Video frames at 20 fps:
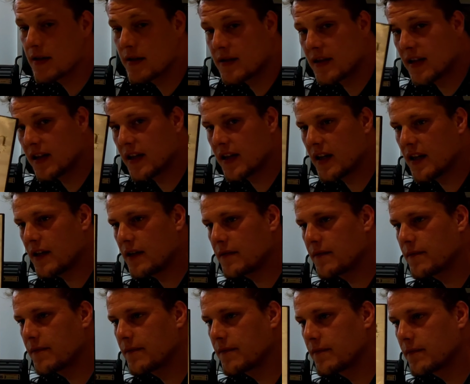Zillion.
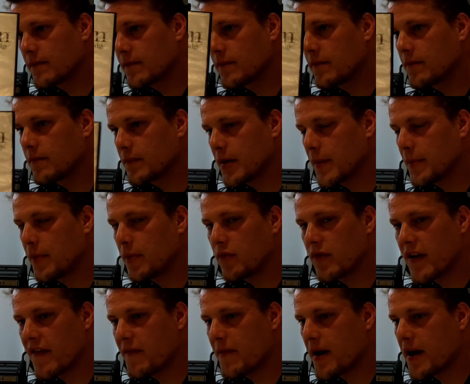People
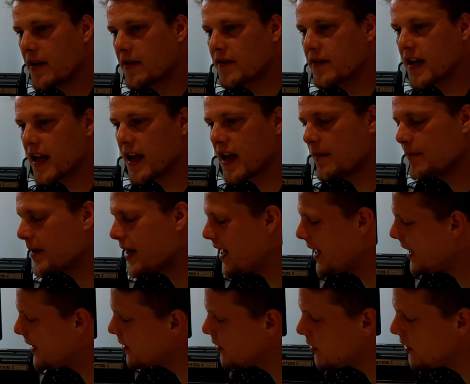rave about this game.
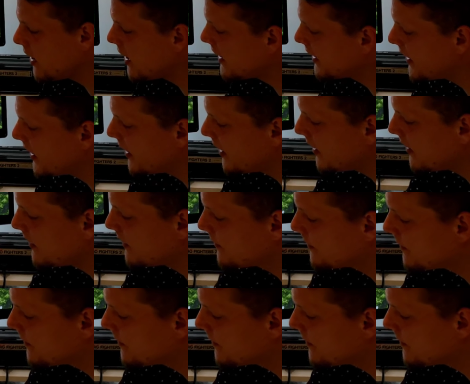I don't like it.